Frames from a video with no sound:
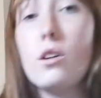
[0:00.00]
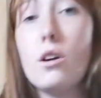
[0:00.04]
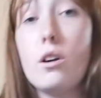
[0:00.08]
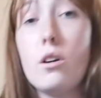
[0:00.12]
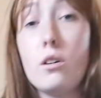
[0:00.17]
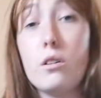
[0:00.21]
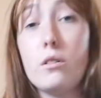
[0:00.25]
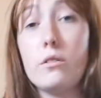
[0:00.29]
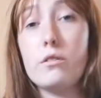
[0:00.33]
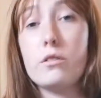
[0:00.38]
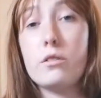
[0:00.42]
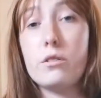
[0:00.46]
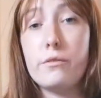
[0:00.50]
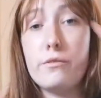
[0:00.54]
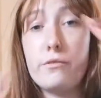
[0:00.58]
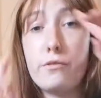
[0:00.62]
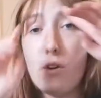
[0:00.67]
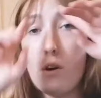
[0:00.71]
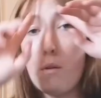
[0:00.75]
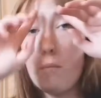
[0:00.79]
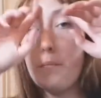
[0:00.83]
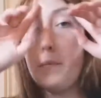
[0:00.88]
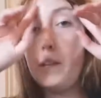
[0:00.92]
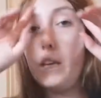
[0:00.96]
I got
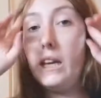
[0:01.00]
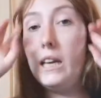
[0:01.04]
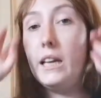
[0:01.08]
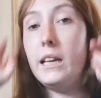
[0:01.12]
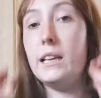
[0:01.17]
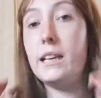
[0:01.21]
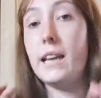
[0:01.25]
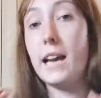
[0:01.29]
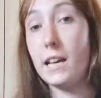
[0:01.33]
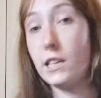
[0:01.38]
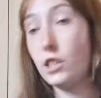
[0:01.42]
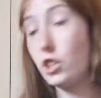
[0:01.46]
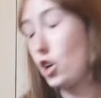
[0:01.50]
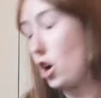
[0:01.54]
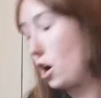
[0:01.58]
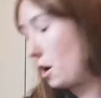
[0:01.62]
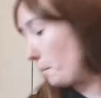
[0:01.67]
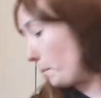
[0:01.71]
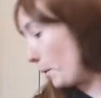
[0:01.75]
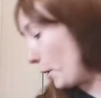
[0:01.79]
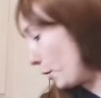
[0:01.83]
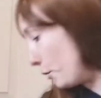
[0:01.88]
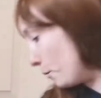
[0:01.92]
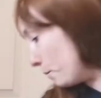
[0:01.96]
from the last
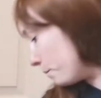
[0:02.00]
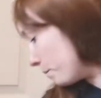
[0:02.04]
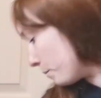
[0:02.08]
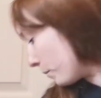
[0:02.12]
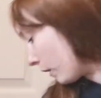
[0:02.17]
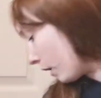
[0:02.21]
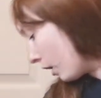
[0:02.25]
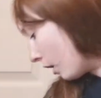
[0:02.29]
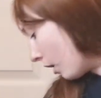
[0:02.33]
car boot.